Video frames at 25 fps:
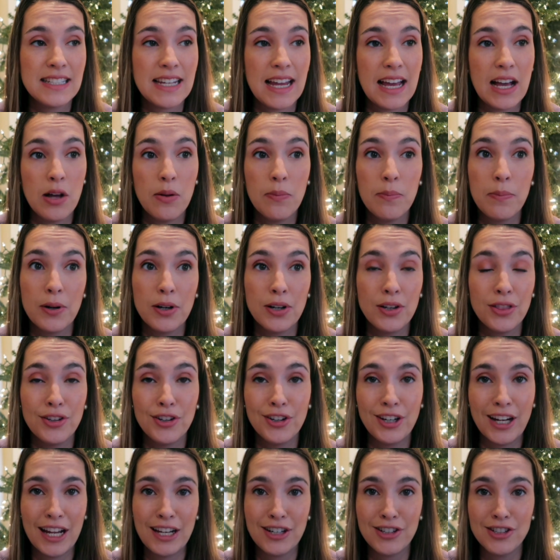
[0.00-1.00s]
to help burn
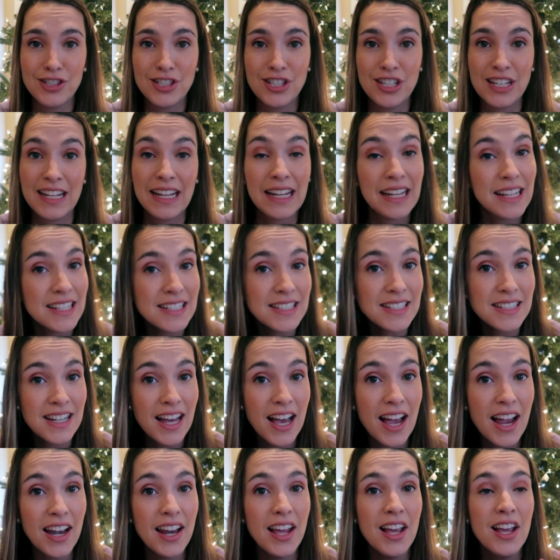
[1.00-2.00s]
their energy
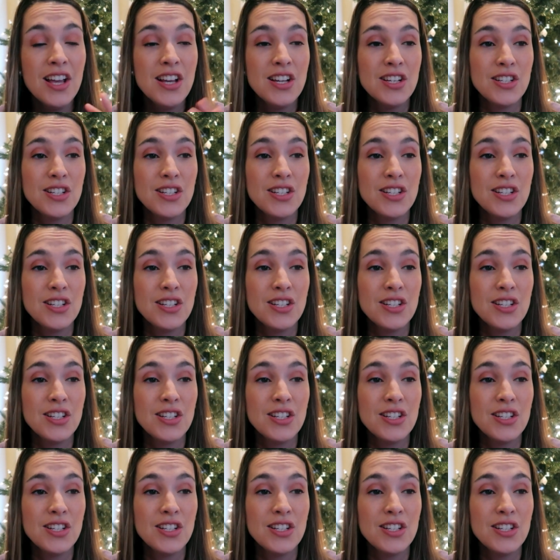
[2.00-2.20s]
inside